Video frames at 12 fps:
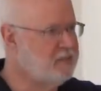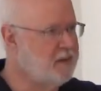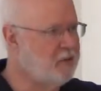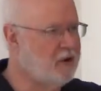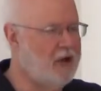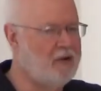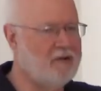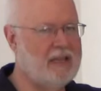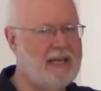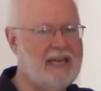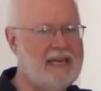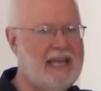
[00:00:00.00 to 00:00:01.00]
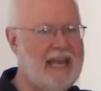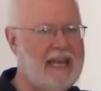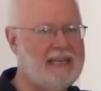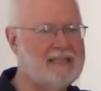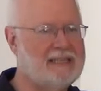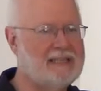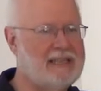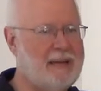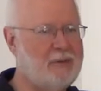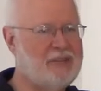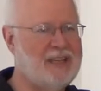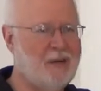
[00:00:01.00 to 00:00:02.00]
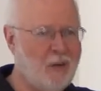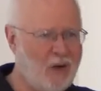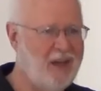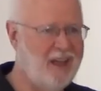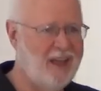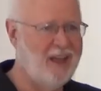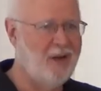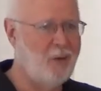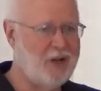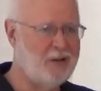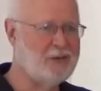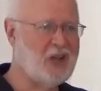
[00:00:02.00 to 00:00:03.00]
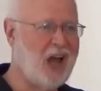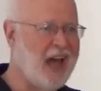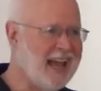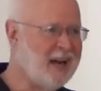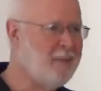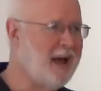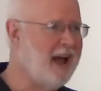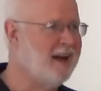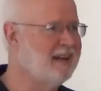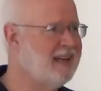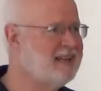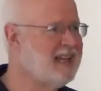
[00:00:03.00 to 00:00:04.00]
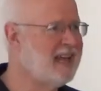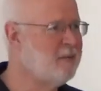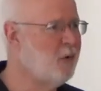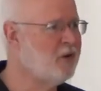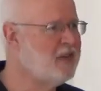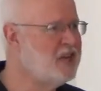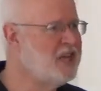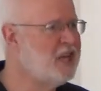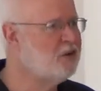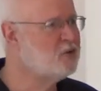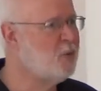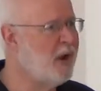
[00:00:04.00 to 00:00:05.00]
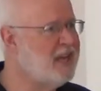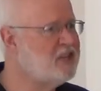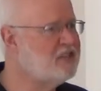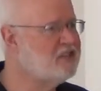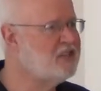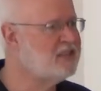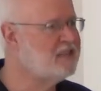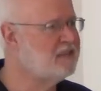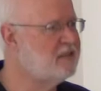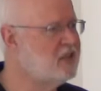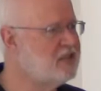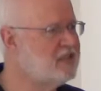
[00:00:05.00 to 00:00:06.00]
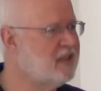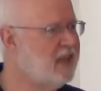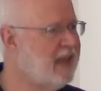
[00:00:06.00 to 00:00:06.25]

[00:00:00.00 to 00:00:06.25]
These people are hungry, they need to eat. His disciples said, What are you talking about? It'd take more than a year's wages just to, just